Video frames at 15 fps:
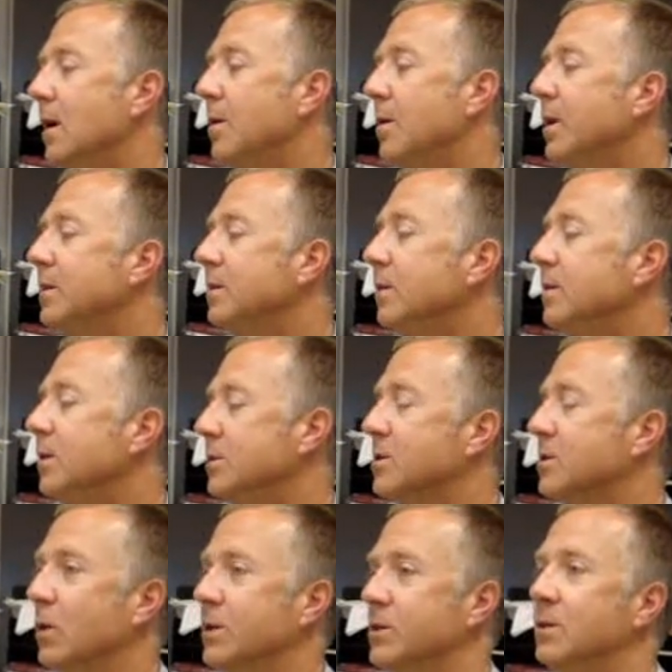But then
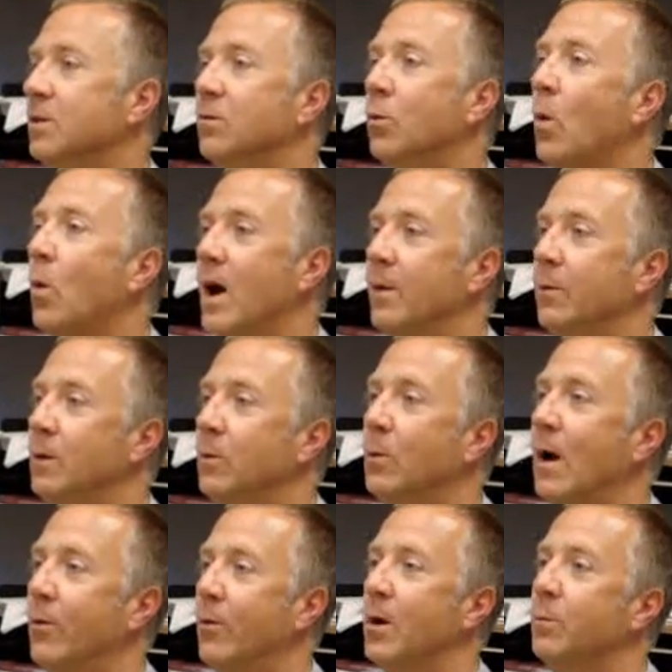there's the question of why we
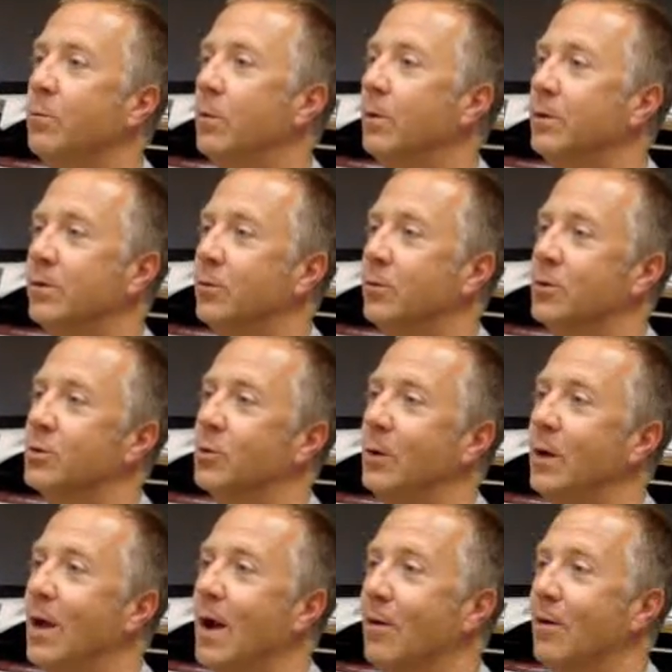wound up with the structure
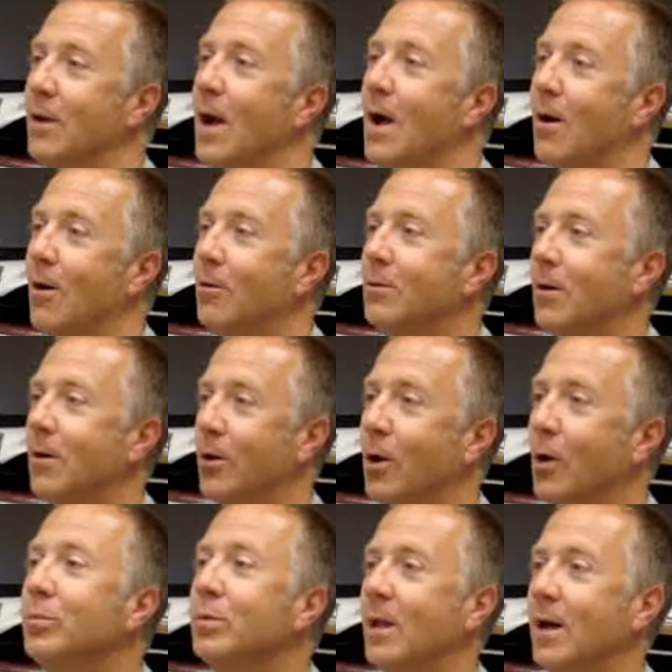we have now on
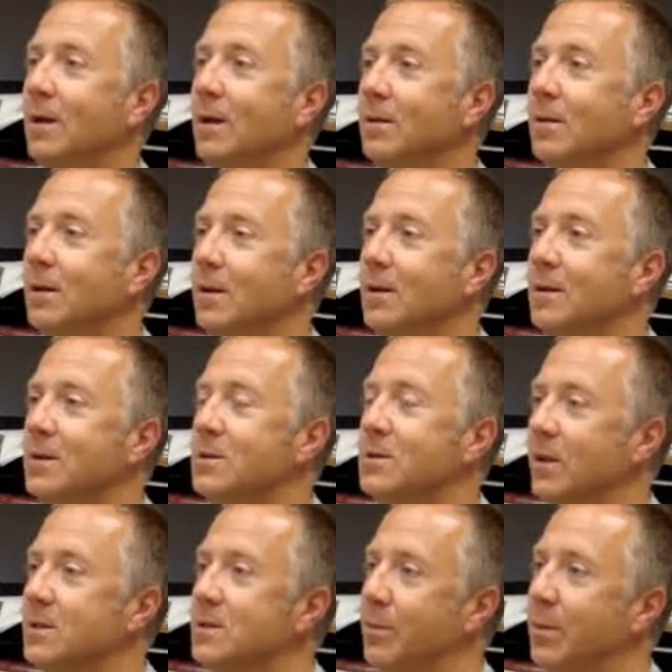our planet.
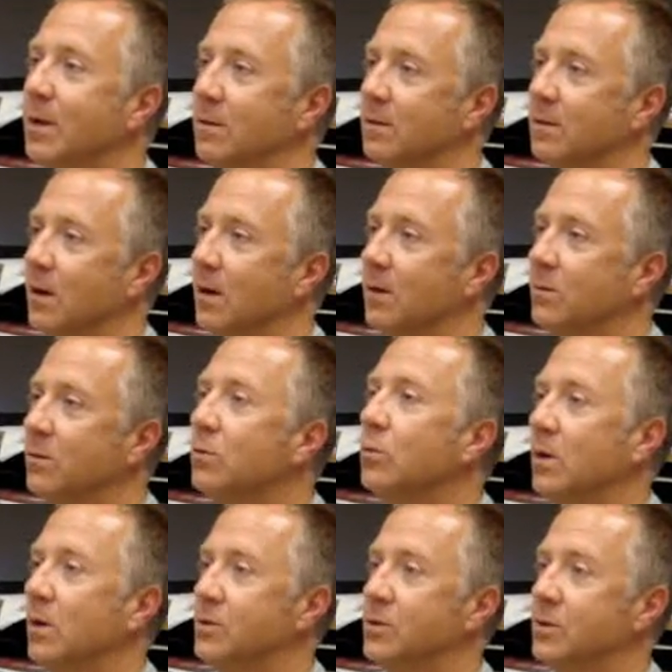So that's a basic science
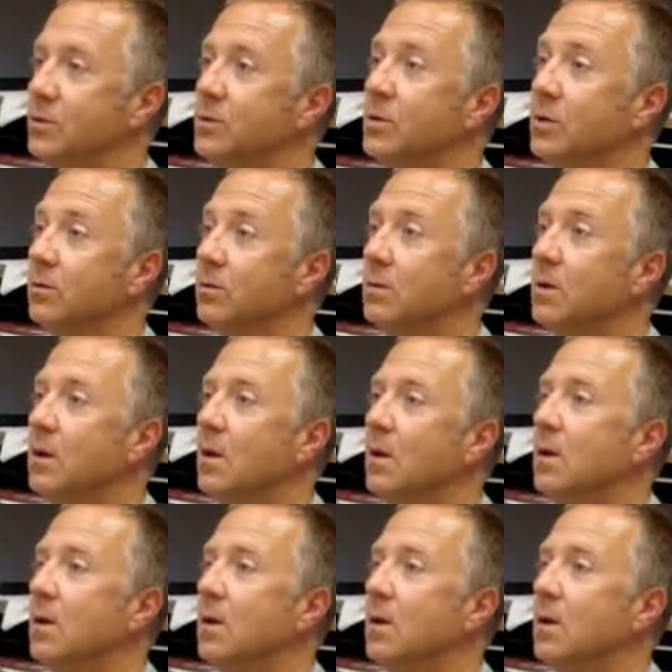question too.